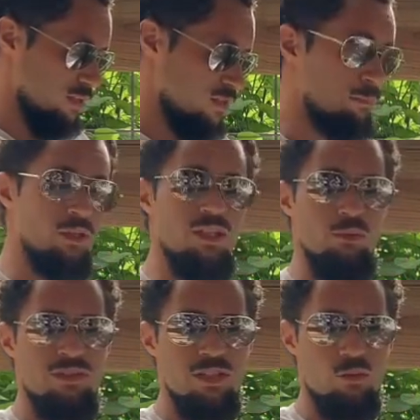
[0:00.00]
typically
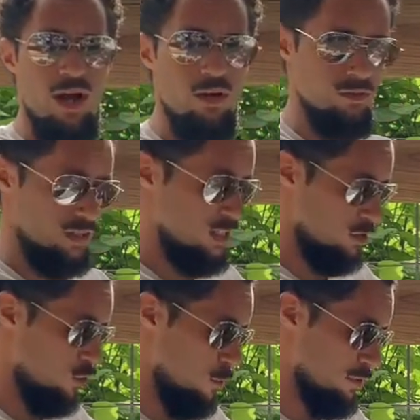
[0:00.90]
will see around here
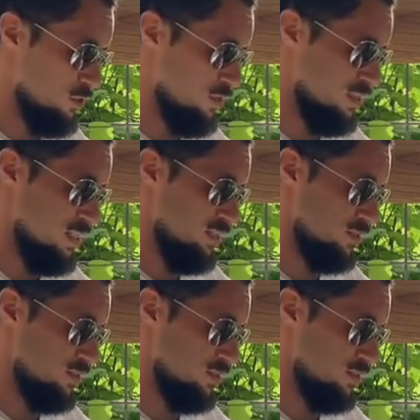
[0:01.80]
in Corpus Christi.